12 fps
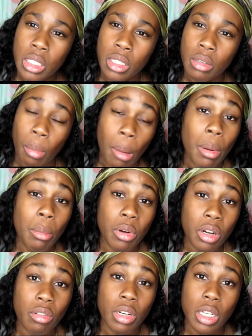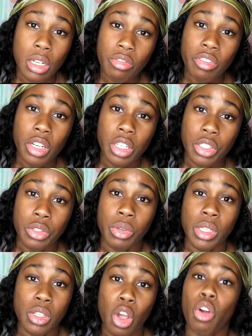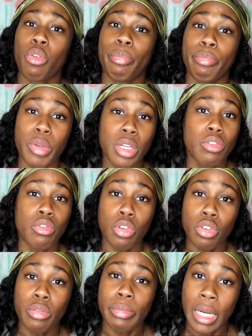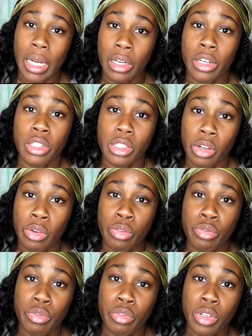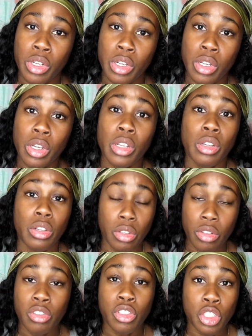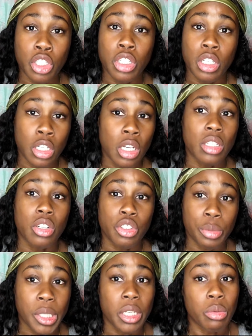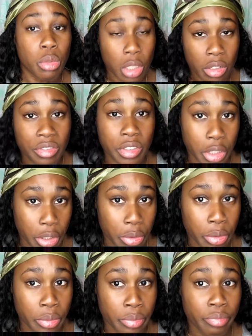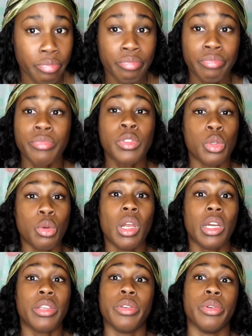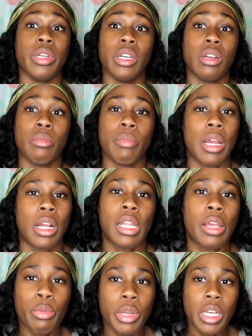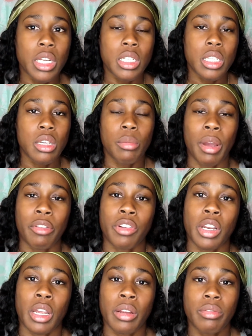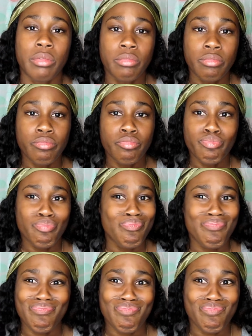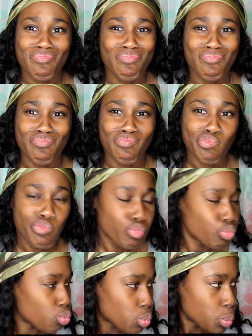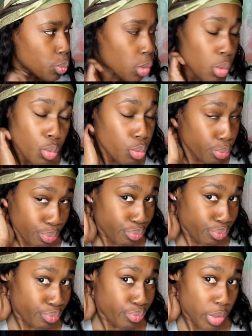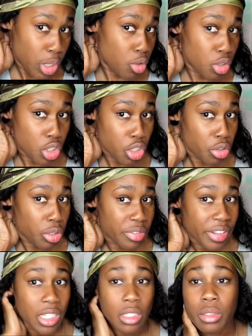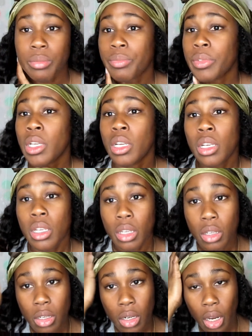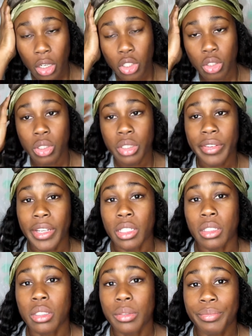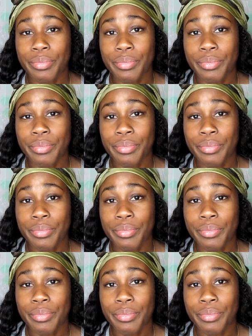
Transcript: My mom would have really confronted you as a big grown man yourself. She, as a Jamaican, would confront you. You lucky you didn't come back. Like, we didn't see him after that. Mm-mm. He couldn't show his face. He could not show his face.